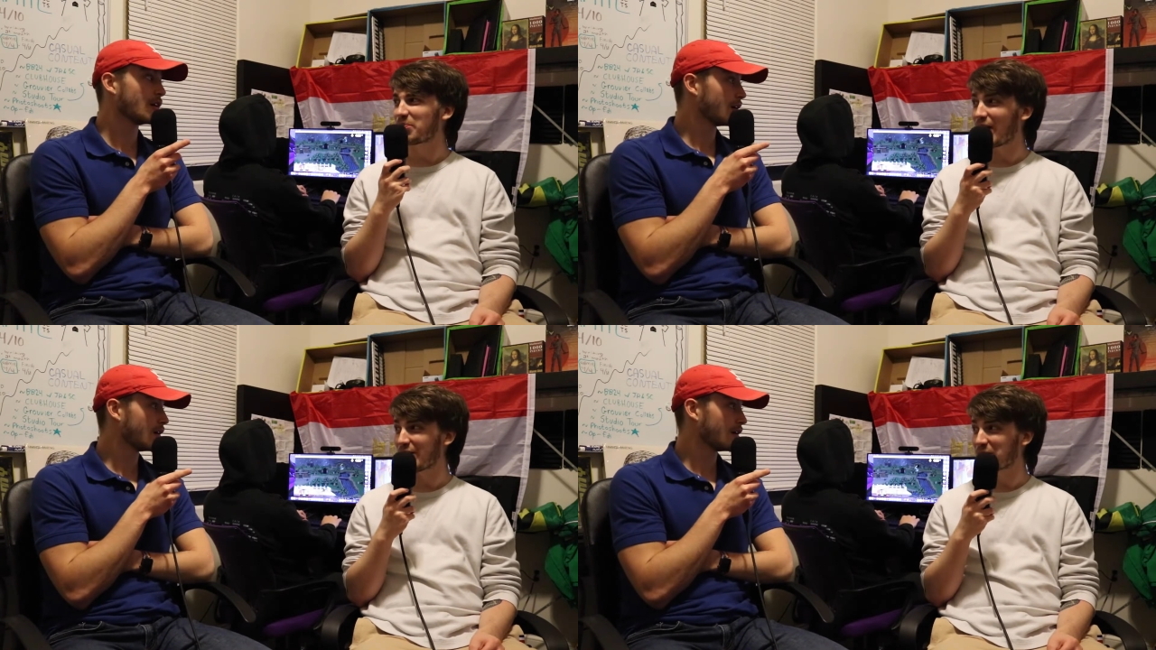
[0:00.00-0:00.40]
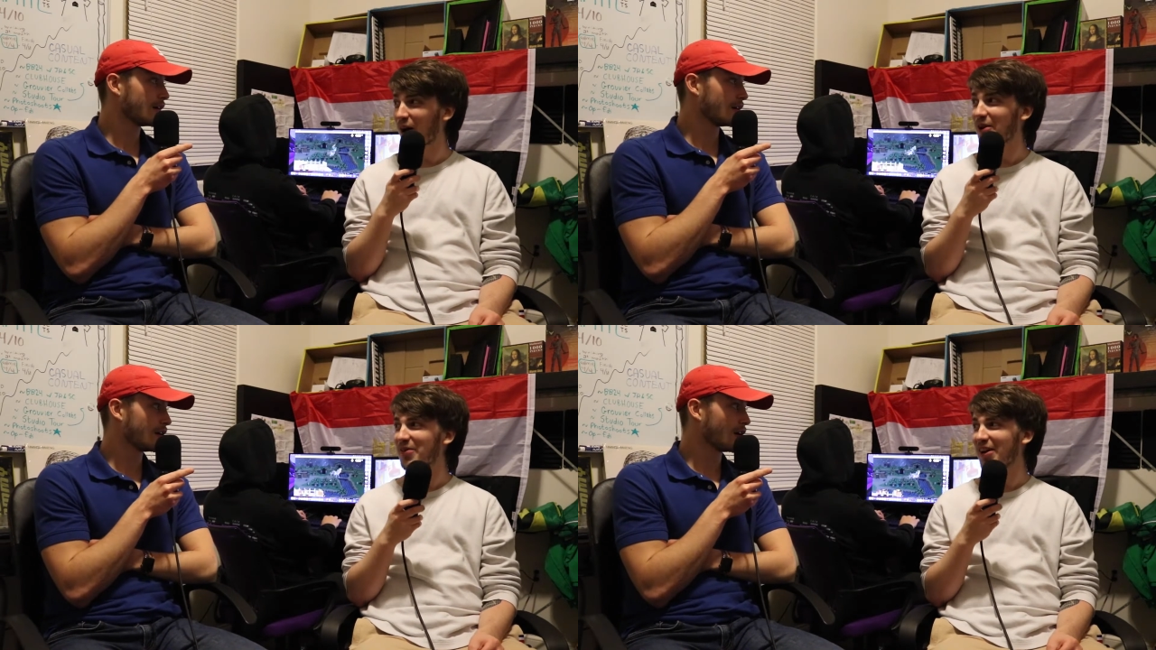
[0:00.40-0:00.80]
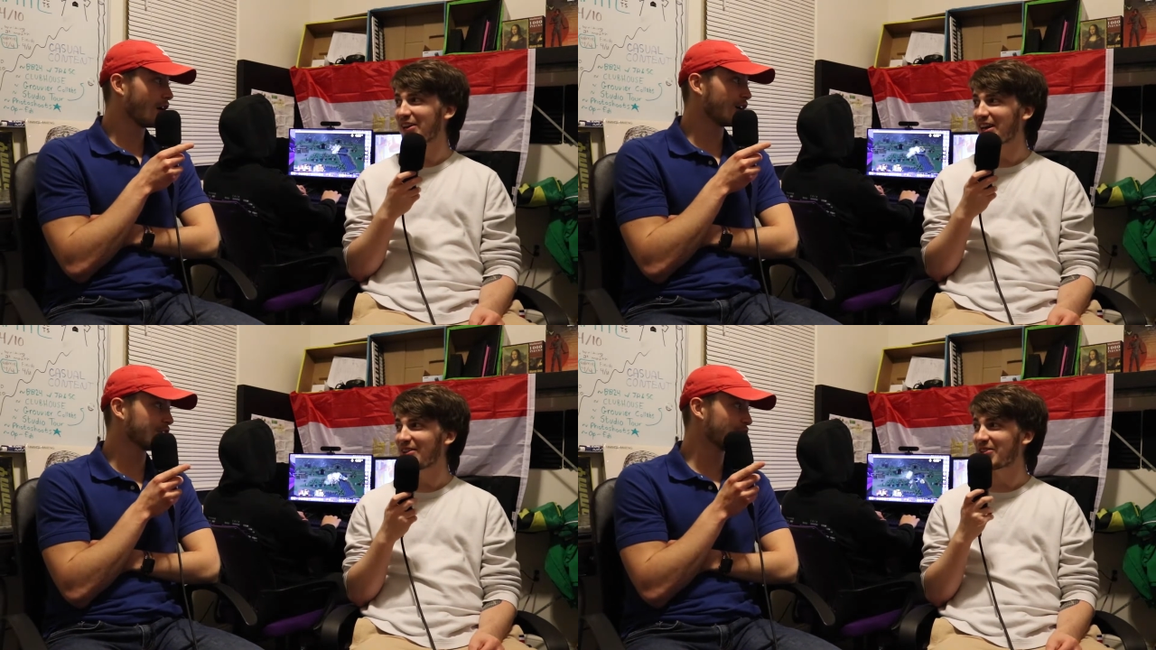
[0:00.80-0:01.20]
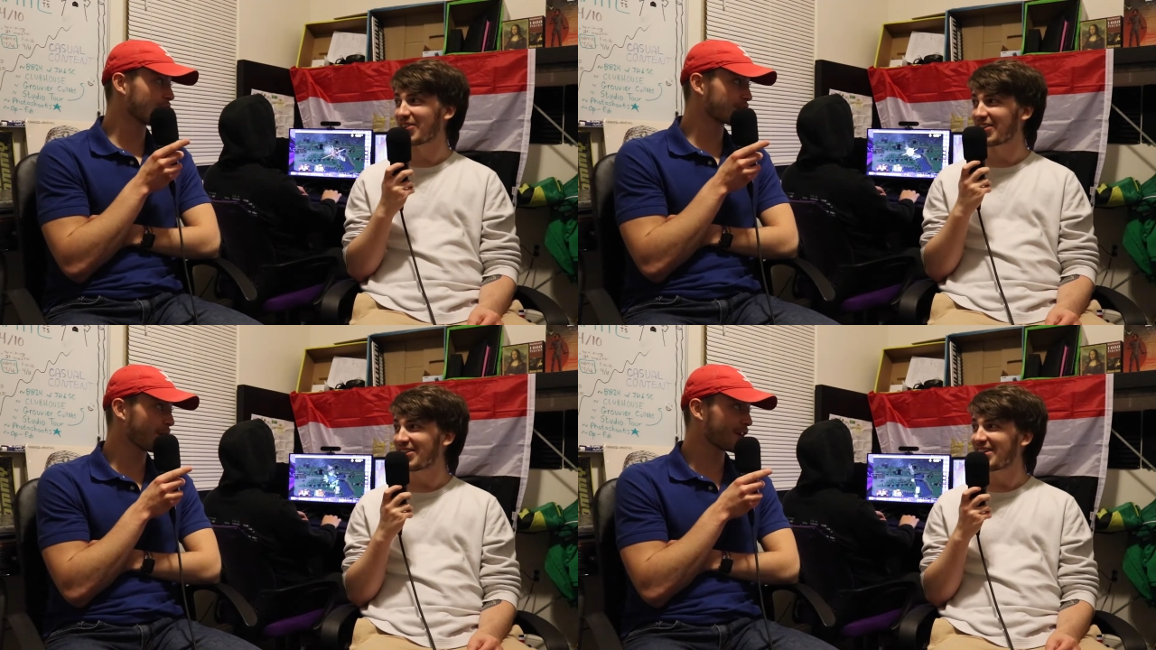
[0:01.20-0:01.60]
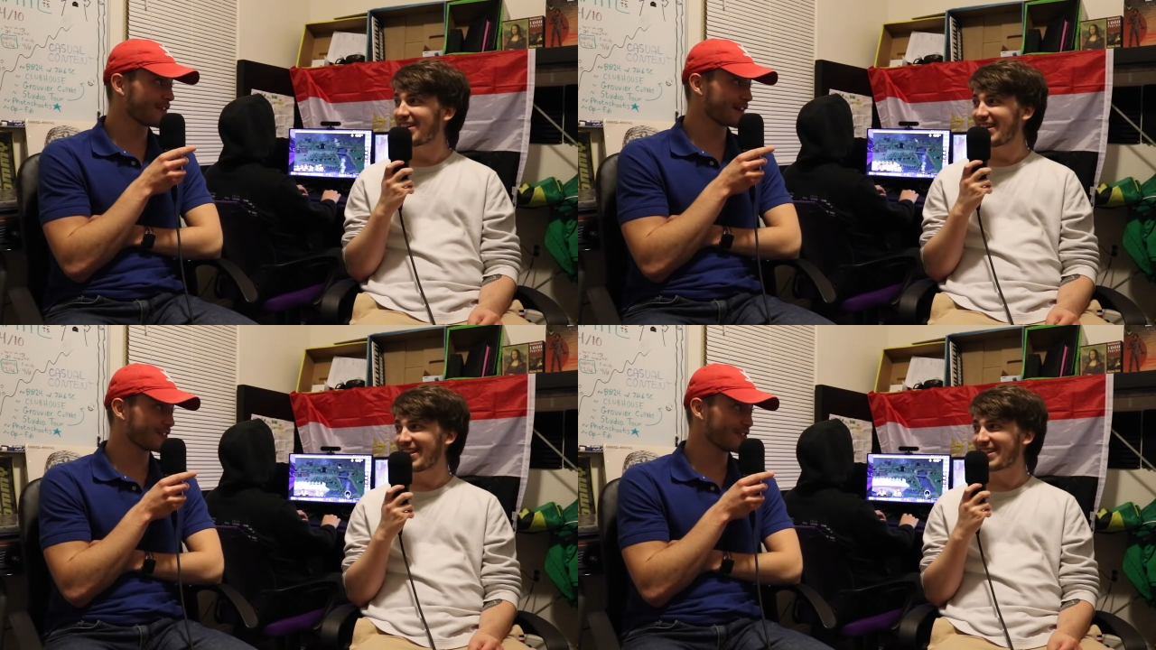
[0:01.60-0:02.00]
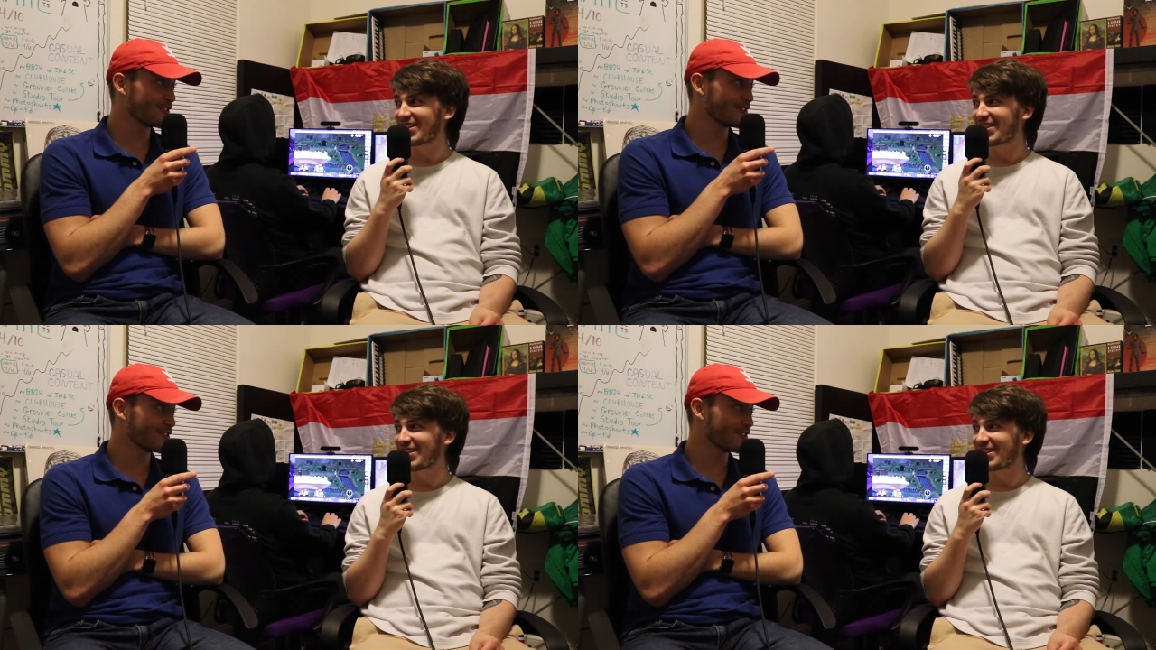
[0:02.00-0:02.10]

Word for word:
Speaker 1: my Spotify account. On so your Spotify too.